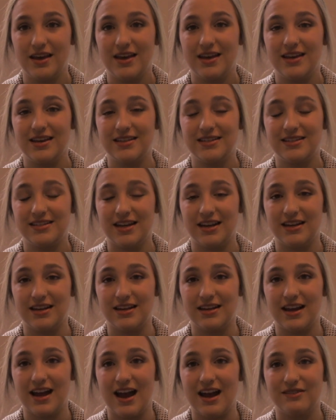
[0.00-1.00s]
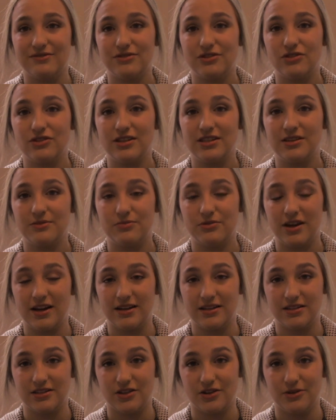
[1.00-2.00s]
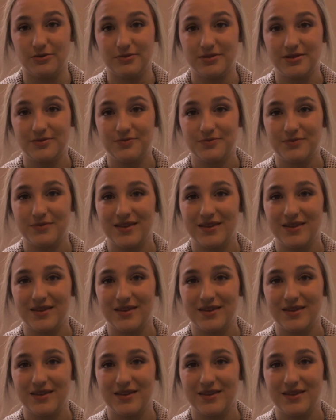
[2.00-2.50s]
he studied African tympanosomes